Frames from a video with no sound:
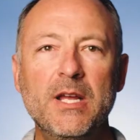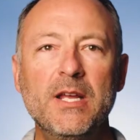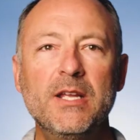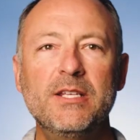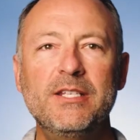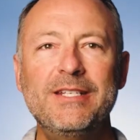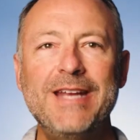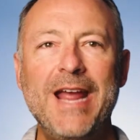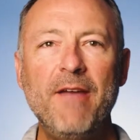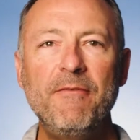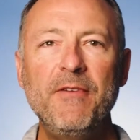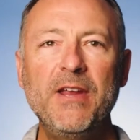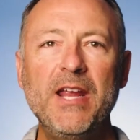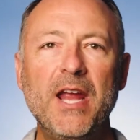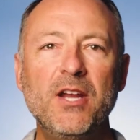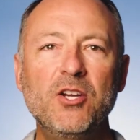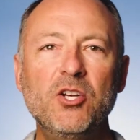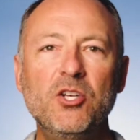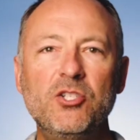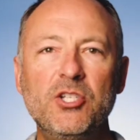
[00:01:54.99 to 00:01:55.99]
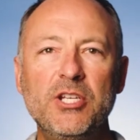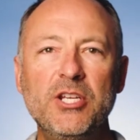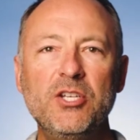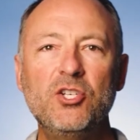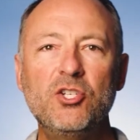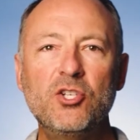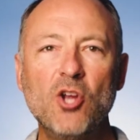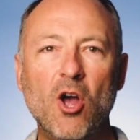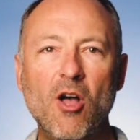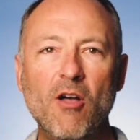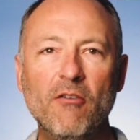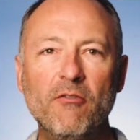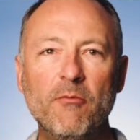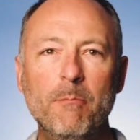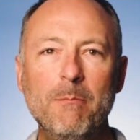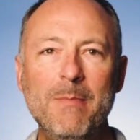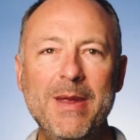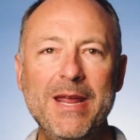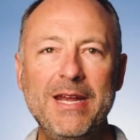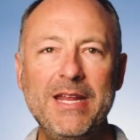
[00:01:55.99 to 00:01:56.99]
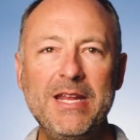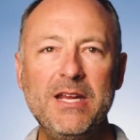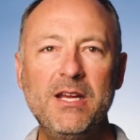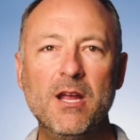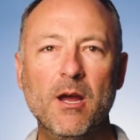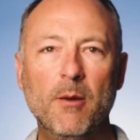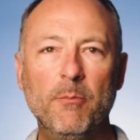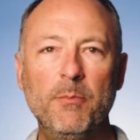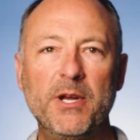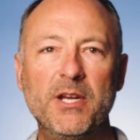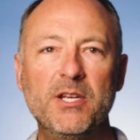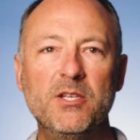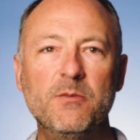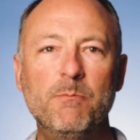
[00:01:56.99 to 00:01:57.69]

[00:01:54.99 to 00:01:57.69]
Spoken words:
staffing agencies solve many companies'